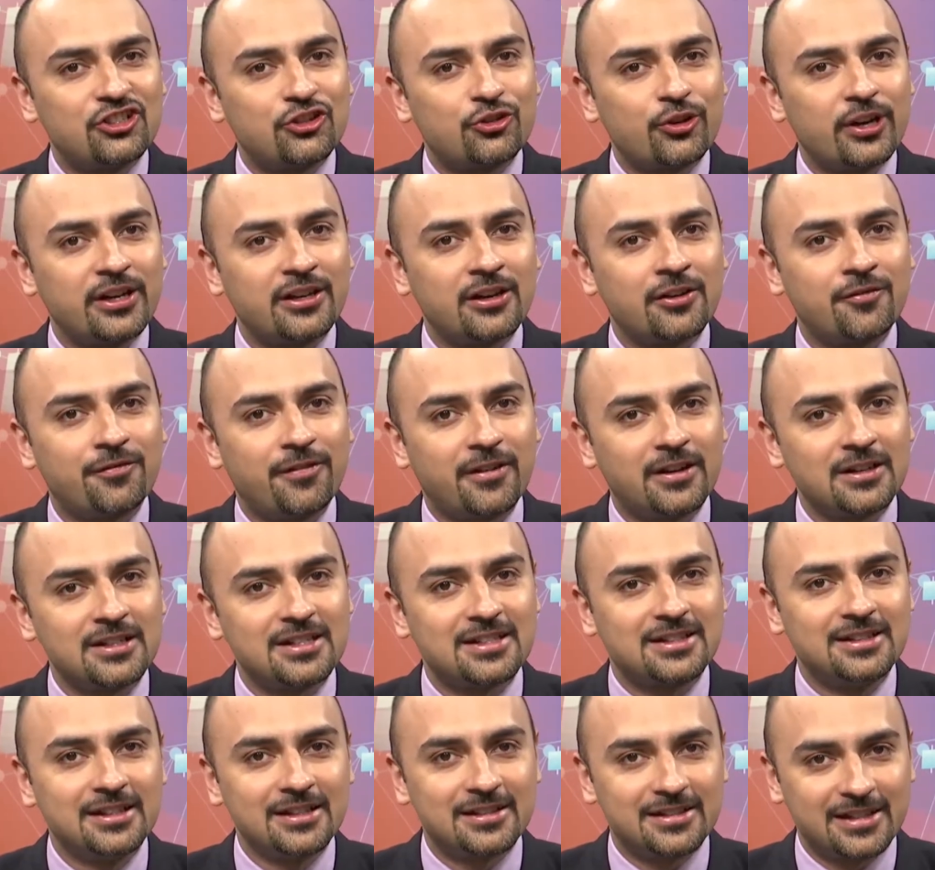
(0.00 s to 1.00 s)
traded funds
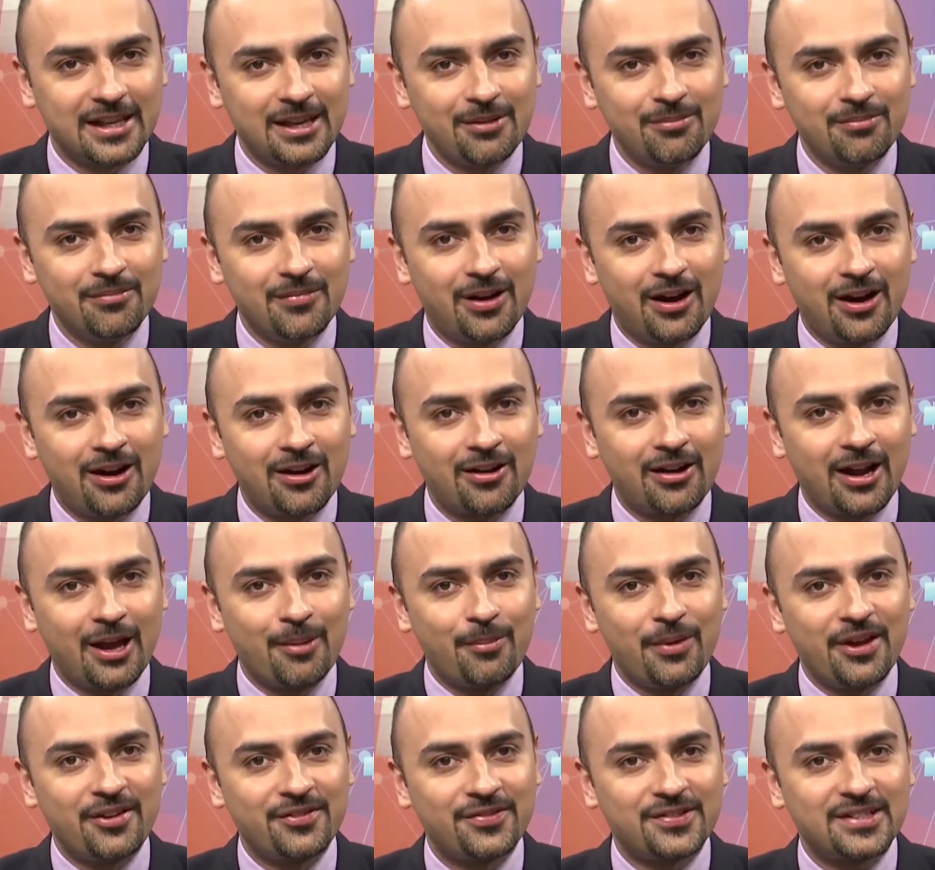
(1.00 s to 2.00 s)
the same? Are
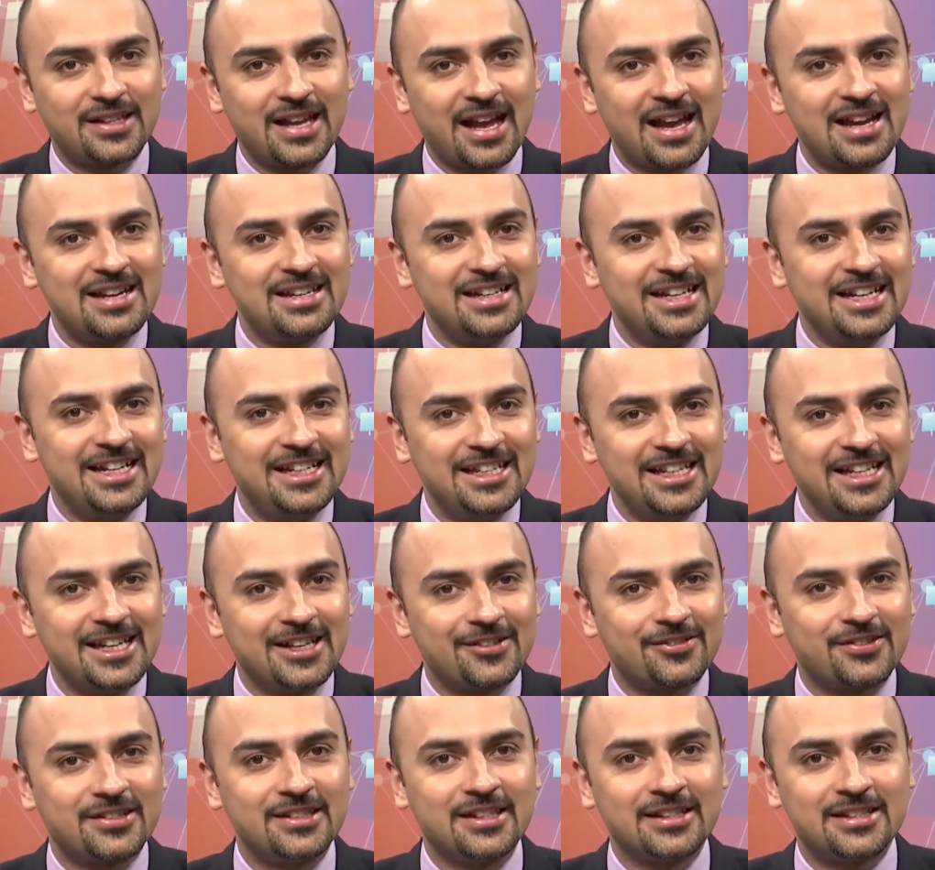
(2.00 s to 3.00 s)
MFs and
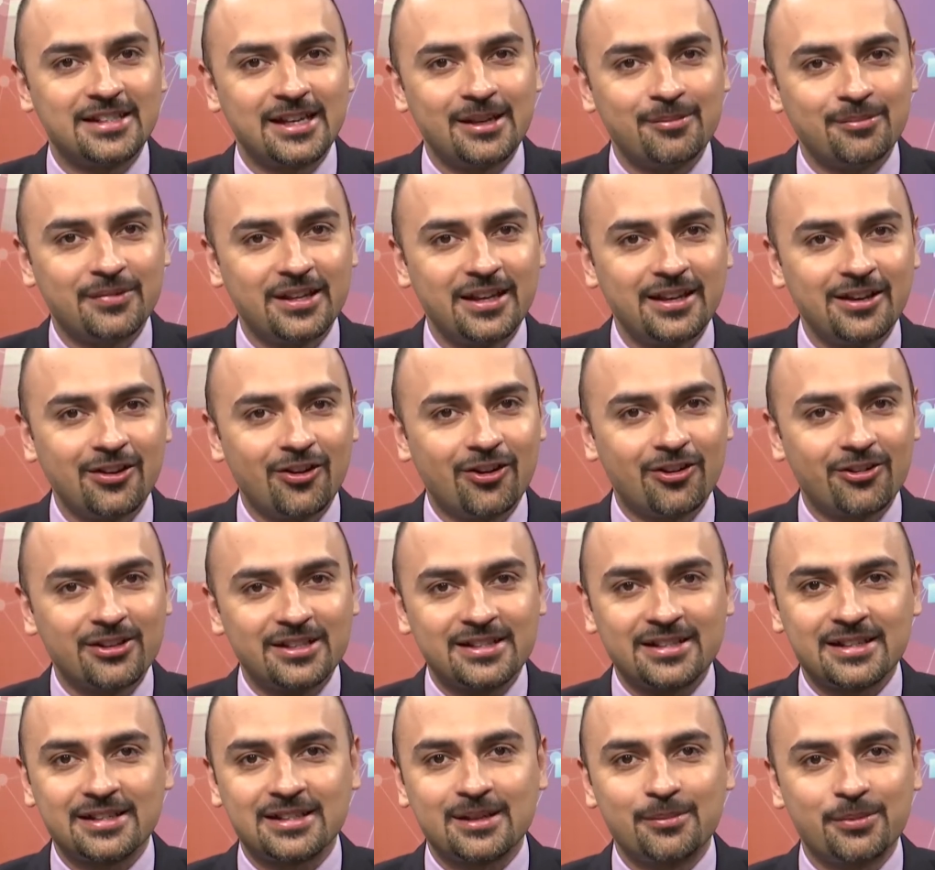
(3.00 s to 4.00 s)
ETFs the same thing, or is
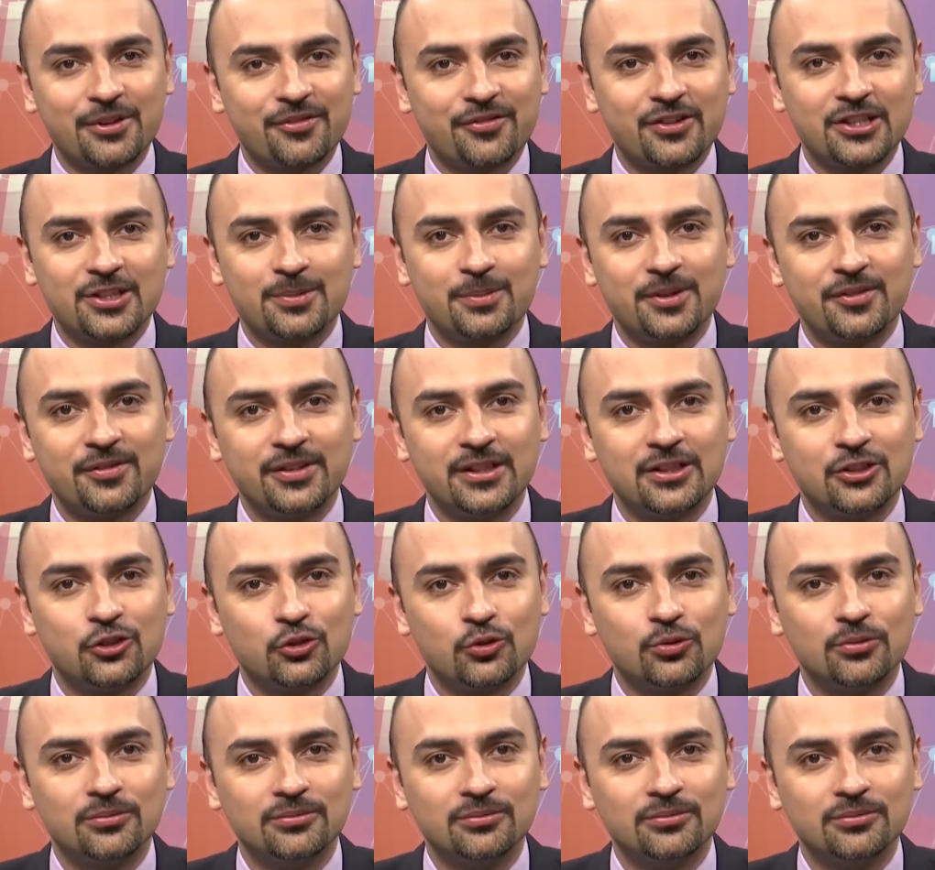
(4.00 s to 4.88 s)
there some difference between the two?